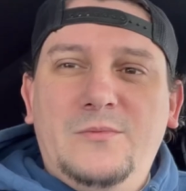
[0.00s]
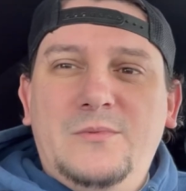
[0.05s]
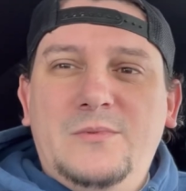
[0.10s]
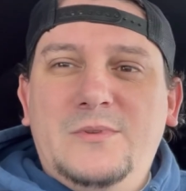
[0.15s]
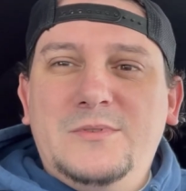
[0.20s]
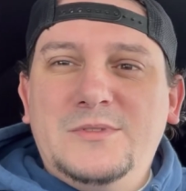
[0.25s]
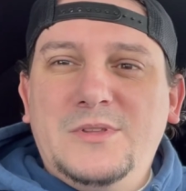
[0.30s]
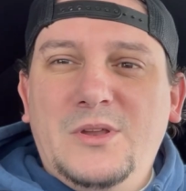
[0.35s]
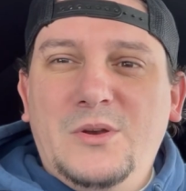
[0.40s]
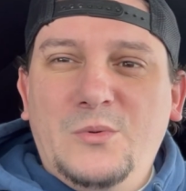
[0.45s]
I
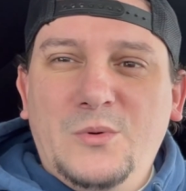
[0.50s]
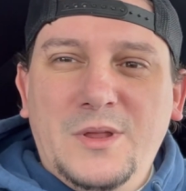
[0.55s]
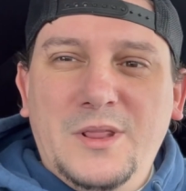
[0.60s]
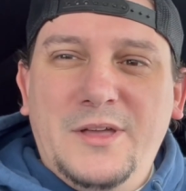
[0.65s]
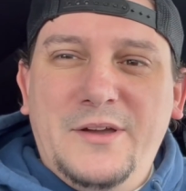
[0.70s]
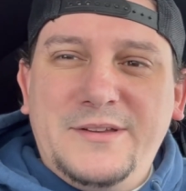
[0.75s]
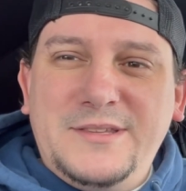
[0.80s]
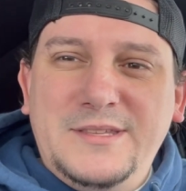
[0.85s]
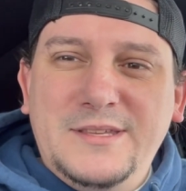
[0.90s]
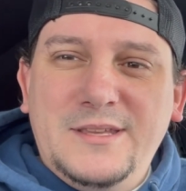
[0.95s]
was a little
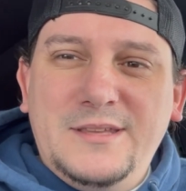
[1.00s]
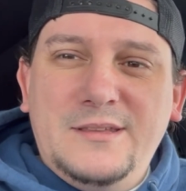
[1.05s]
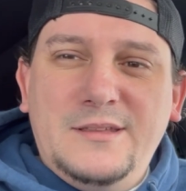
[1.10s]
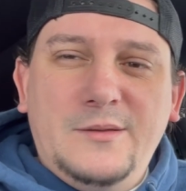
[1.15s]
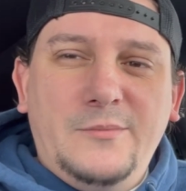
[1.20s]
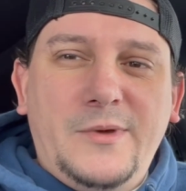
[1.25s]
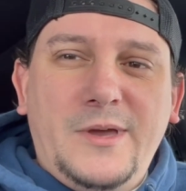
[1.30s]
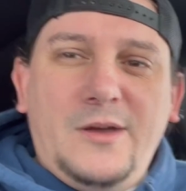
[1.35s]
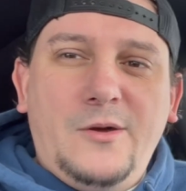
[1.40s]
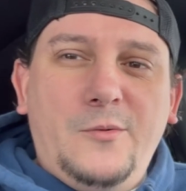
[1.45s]
reluctant
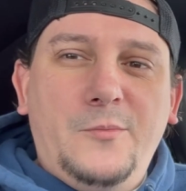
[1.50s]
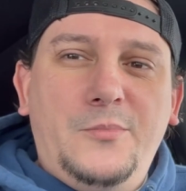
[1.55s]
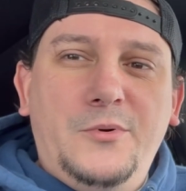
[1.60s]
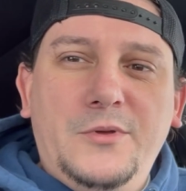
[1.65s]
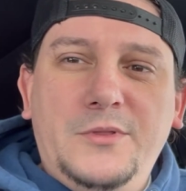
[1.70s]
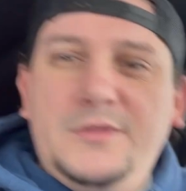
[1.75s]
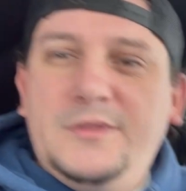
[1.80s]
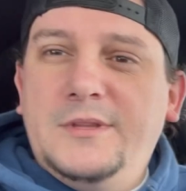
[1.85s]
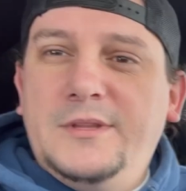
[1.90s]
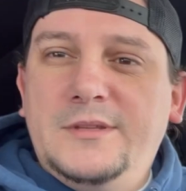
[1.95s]
about
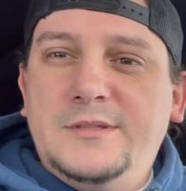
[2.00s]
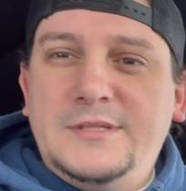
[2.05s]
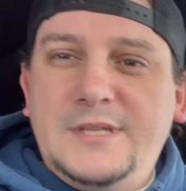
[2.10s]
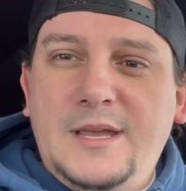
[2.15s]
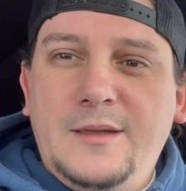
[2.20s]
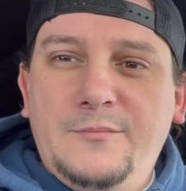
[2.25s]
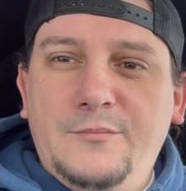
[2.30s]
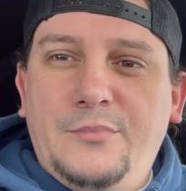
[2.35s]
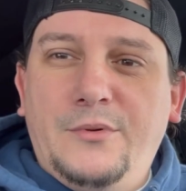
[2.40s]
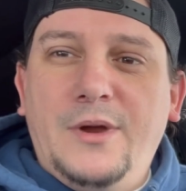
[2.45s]
putting the
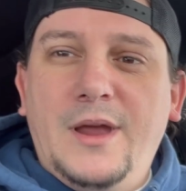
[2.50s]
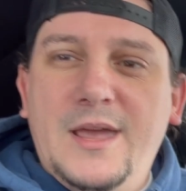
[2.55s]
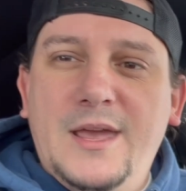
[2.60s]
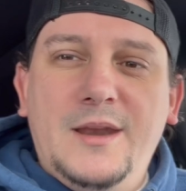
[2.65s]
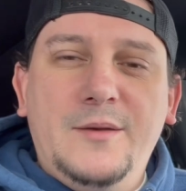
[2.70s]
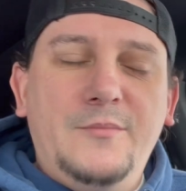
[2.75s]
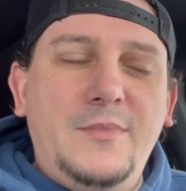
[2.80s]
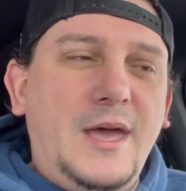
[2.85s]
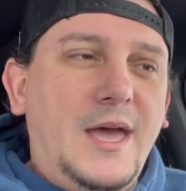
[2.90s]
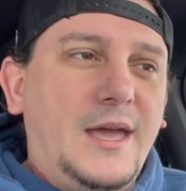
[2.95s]
same
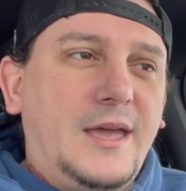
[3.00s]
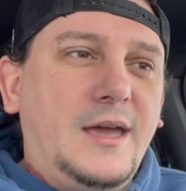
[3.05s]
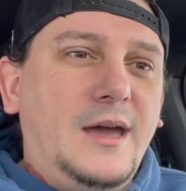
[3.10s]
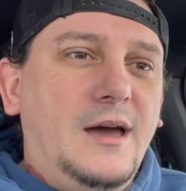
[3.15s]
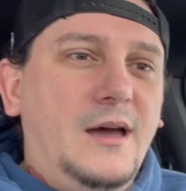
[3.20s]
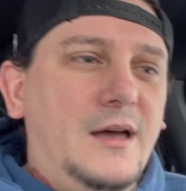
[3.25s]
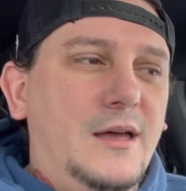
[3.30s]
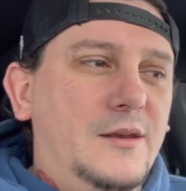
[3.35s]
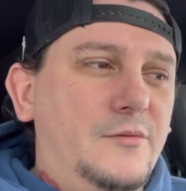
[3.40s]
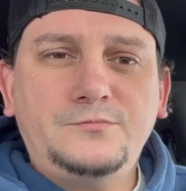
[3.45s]
brand back
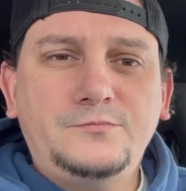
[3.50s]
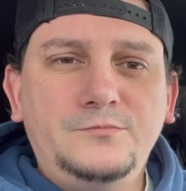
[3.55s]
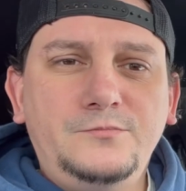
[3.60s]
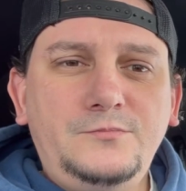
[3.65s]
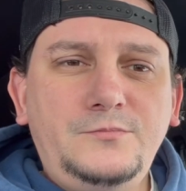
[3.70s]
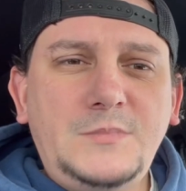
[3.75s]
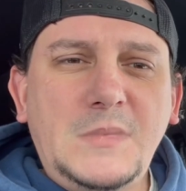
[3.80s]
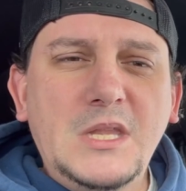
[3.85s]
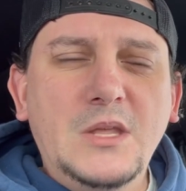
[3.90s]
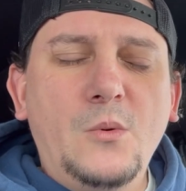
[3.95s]
on.
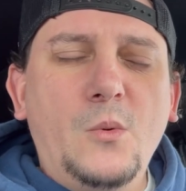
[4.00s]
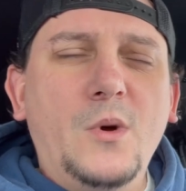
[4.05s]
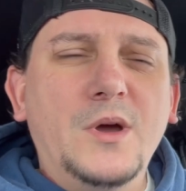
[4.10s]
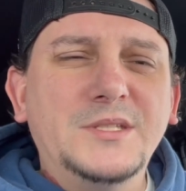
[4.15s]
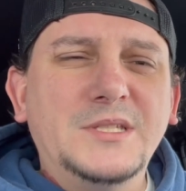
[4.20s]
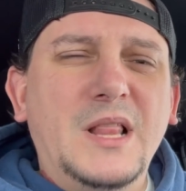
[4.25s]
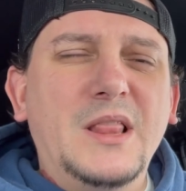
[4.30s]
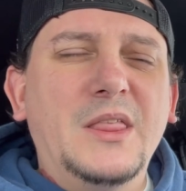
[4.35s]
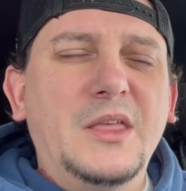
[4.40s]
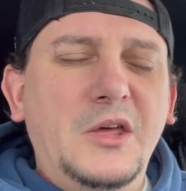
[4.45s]
There
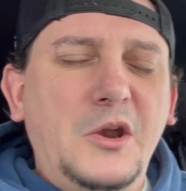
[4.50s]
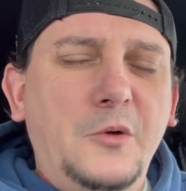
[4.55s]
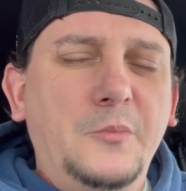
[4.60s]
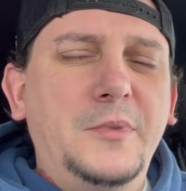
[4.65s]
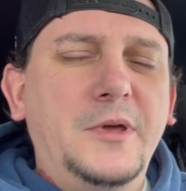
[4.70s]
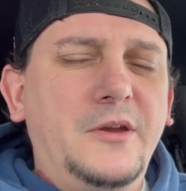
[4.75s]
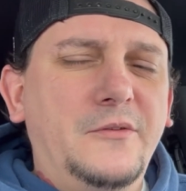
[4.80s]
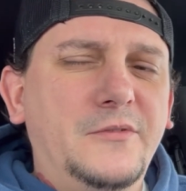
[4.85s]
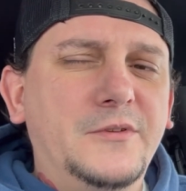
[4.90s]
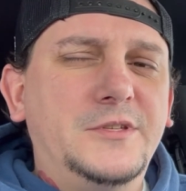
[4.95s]
was a little
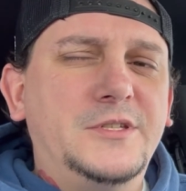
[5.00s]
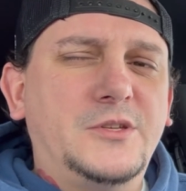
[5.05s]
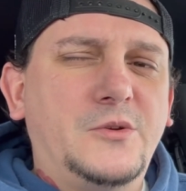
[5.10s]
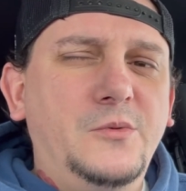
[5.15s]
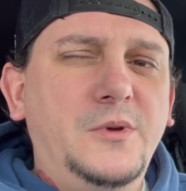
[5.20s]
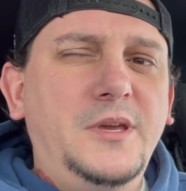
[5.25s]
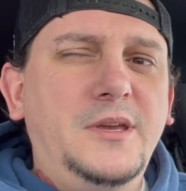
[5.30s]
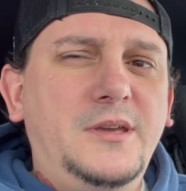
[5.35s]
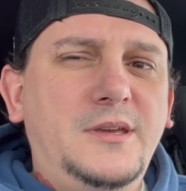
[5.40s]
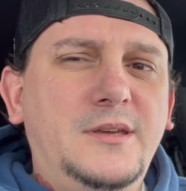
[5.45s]
bit of a
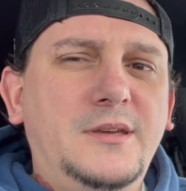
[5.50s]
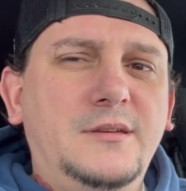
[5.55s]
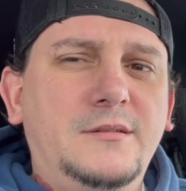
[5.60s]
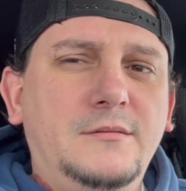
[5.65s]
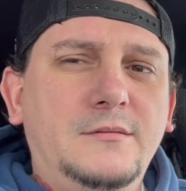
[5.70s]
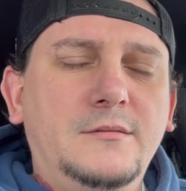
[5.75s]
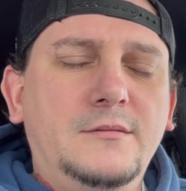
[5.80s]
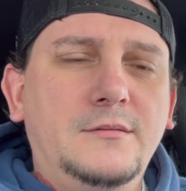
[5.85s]
squeak.